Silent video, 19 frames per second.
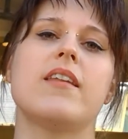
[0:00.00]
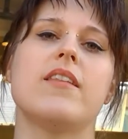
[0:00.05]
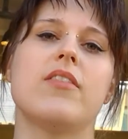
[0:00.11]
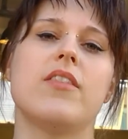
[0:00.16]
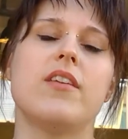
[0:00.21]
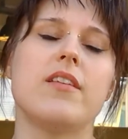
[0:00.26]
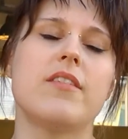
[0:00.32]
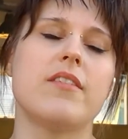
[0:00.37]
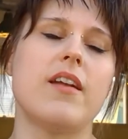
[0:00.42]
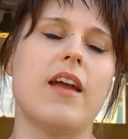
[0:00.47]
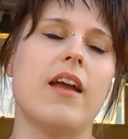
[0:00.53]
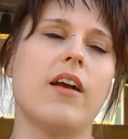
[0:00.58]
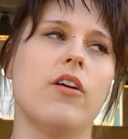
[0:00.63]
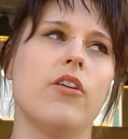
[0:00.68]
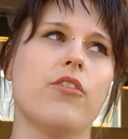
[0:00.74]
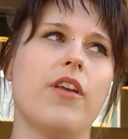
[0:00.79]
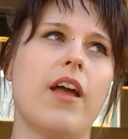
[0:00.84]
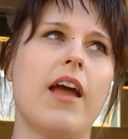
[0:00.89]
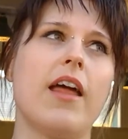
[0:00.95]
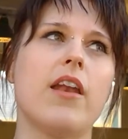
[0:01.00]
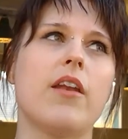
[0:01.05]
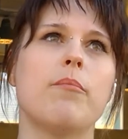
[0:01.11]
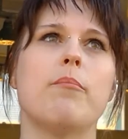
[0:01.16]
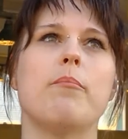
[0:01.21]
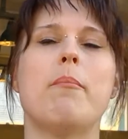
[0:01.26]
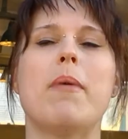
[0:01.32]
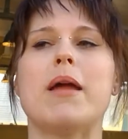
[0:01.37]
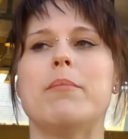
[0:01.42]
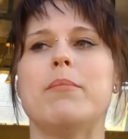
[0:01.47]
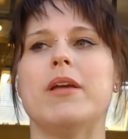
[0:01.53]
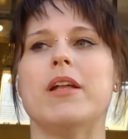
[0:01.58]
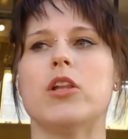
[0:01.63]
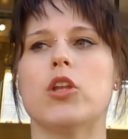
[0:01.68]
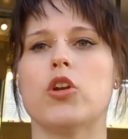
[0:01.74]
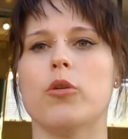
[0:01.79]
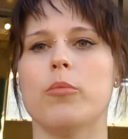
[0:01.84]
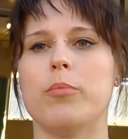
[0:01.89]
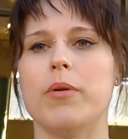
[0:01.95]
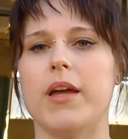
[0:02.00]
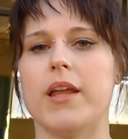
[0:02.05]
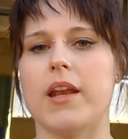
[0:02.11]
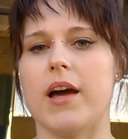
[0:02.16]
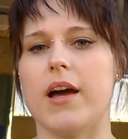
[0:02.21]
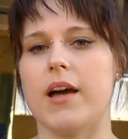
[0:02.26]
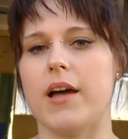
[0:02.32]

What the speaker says: these tails and might be a little bit